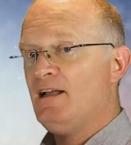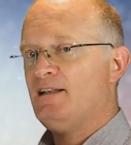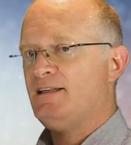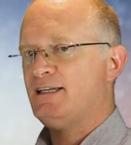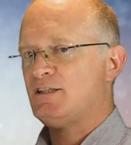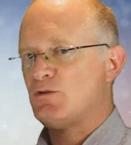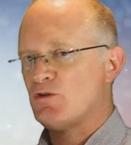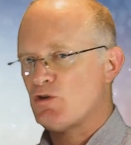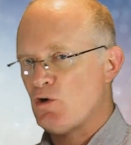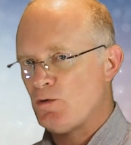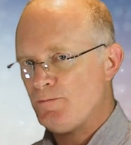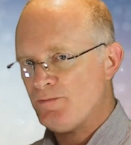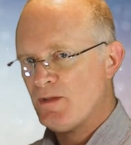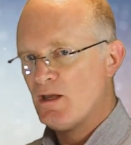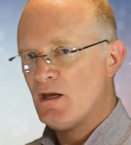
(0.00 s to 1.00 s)
Let's do a song.
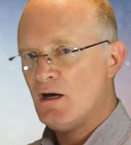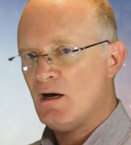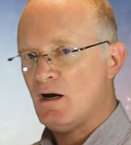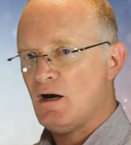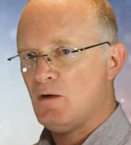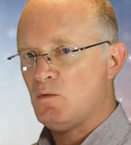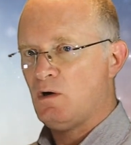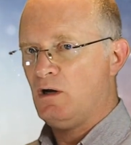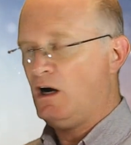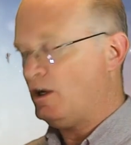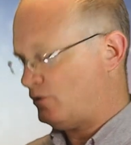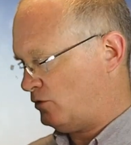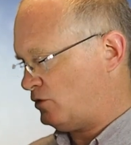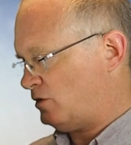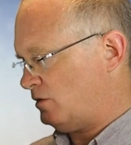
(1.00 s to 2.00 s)
Well, I'll
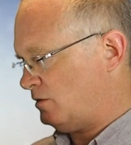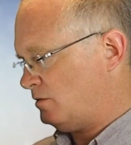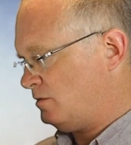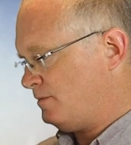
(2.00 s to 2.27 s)
do a song.